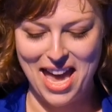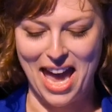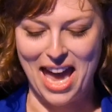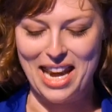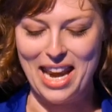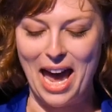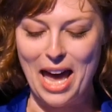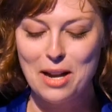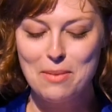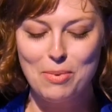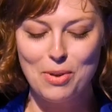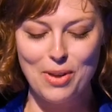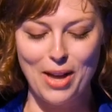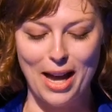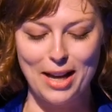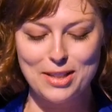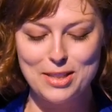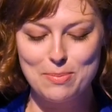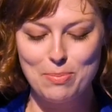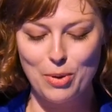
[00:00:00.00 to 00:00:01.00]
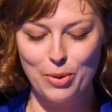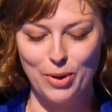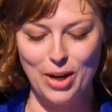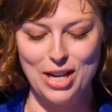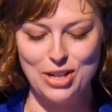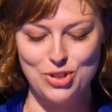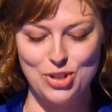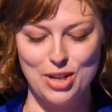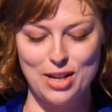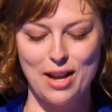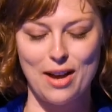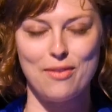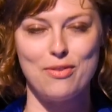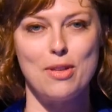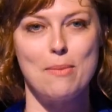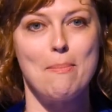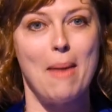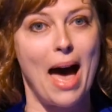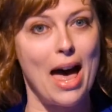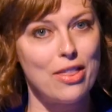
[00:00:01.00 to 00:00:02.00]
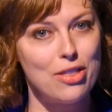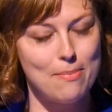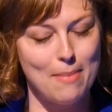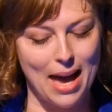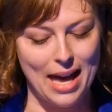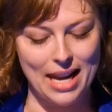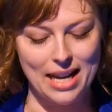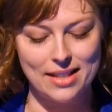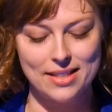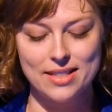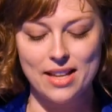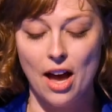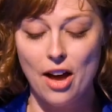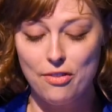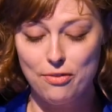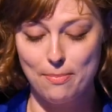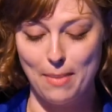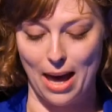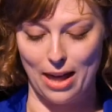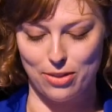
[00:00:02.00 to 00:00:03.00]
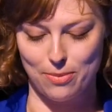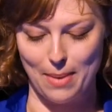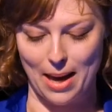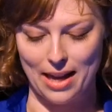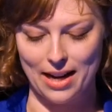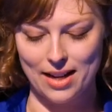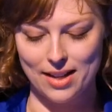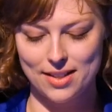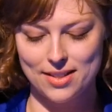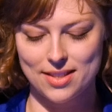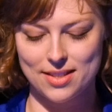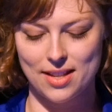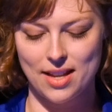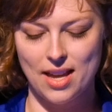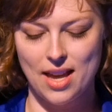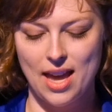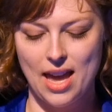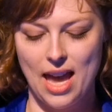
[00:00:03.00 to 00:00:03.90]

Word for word: an edible exploration of the mathematics of mathematics